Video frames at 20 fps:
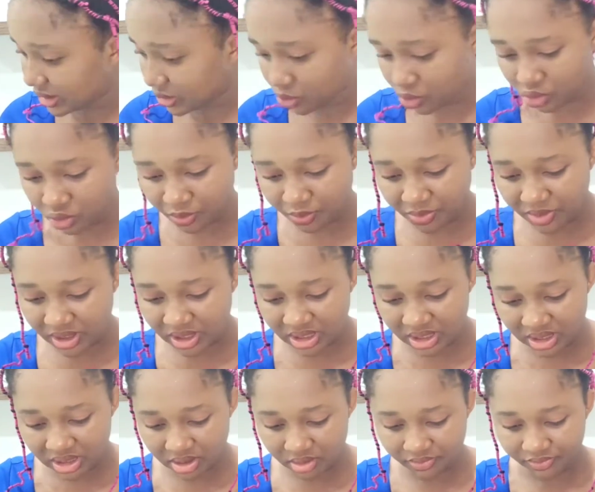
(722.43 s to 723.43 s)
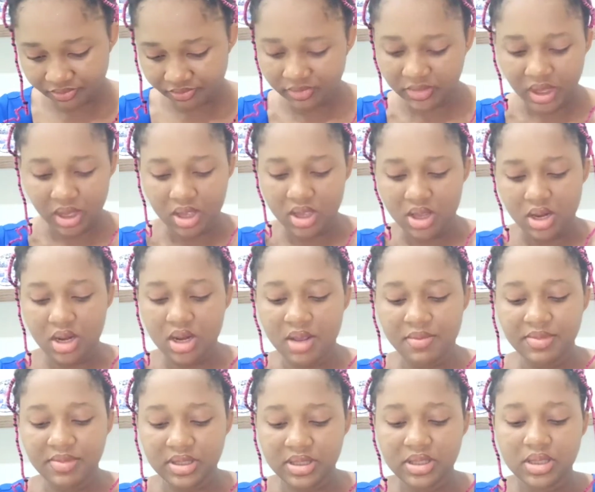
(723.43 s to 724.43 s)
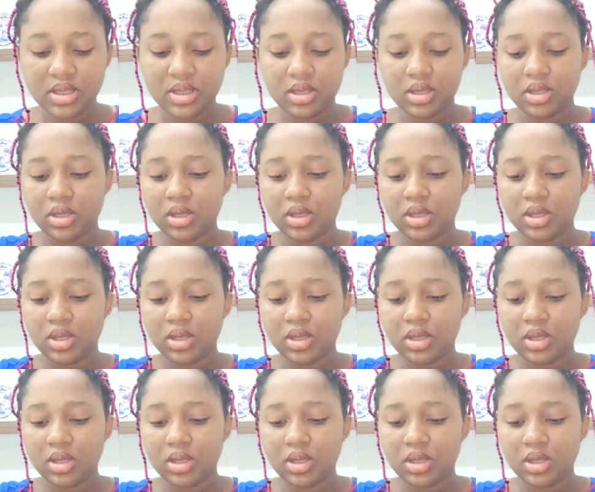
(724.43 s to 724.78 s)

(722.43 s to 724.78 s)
would be, let me see,